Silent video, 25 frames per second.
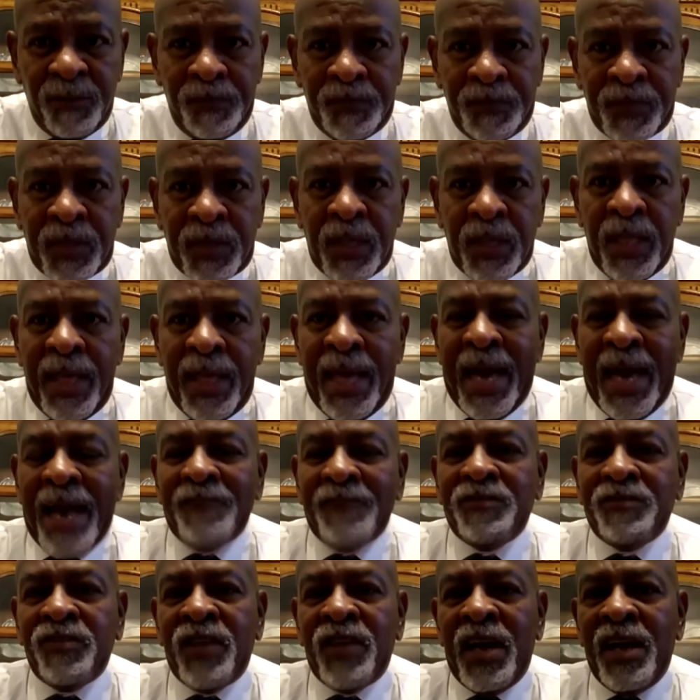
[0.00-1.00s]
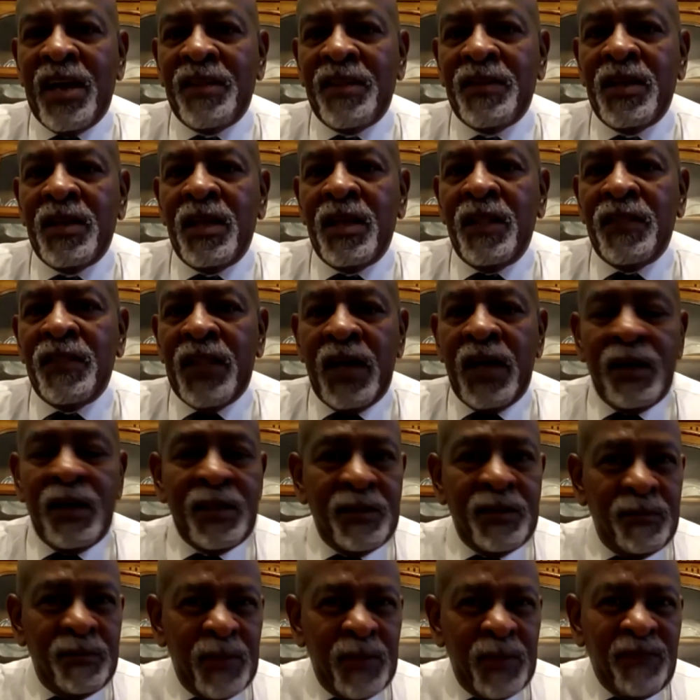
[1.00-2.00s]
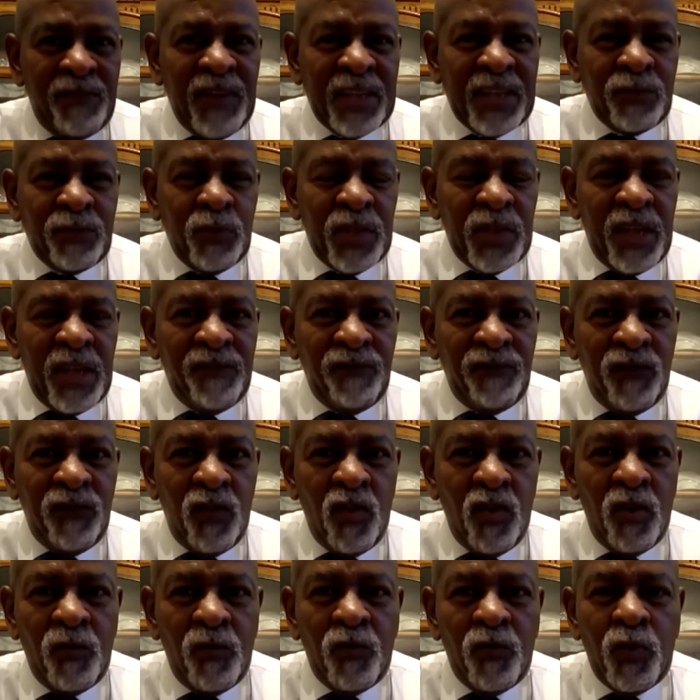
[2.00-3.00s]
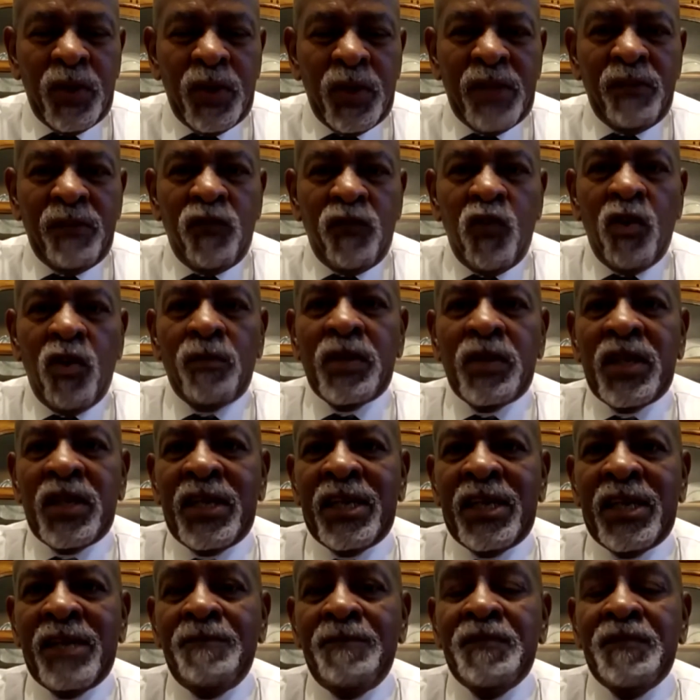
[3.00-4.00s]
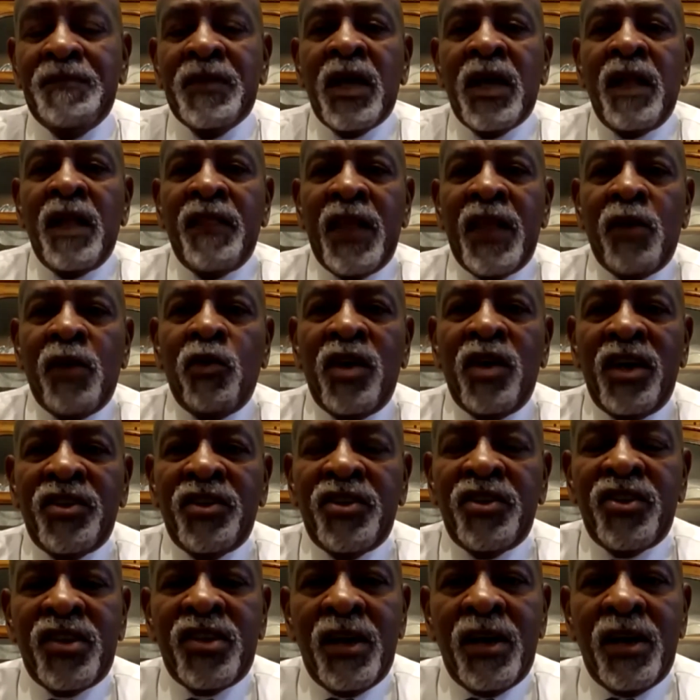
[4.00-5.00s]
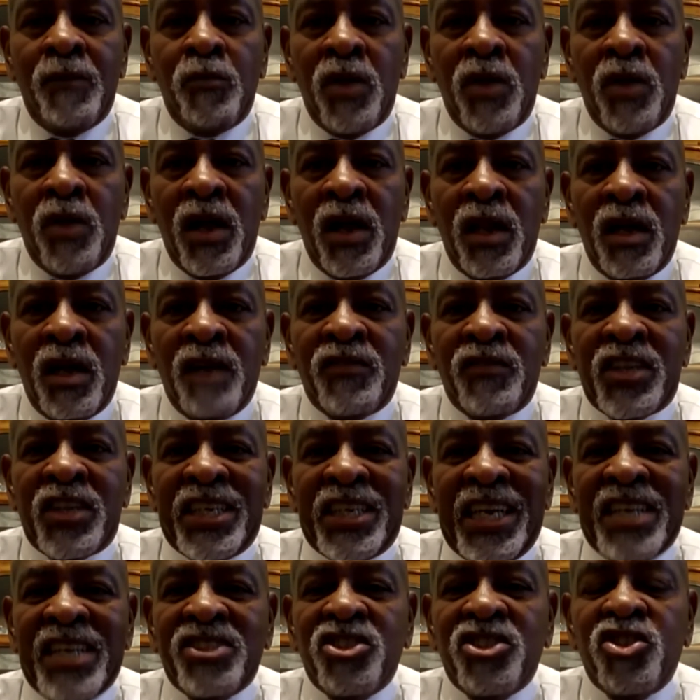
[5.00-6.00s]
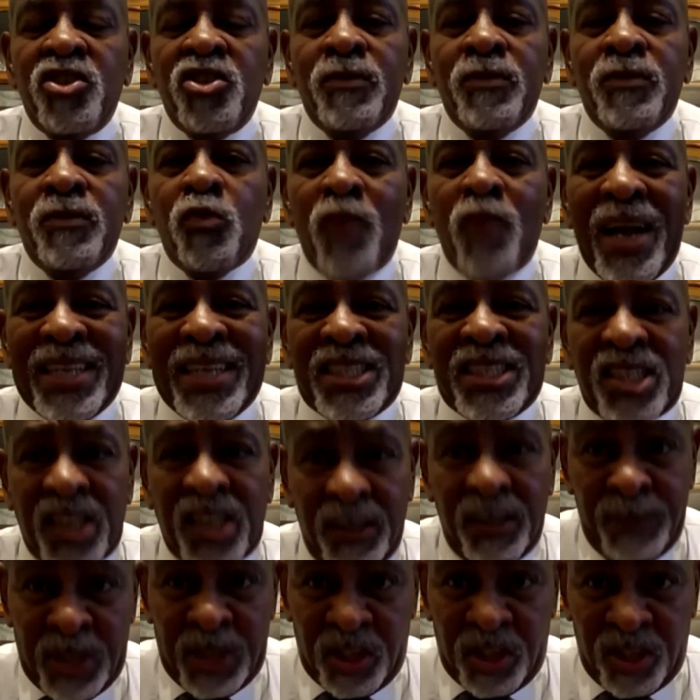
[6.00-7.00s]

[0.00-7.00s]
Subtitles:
After that, and matter of fact, when they were formulated, they were under the umbrella of the Kansas Human Rights Commission.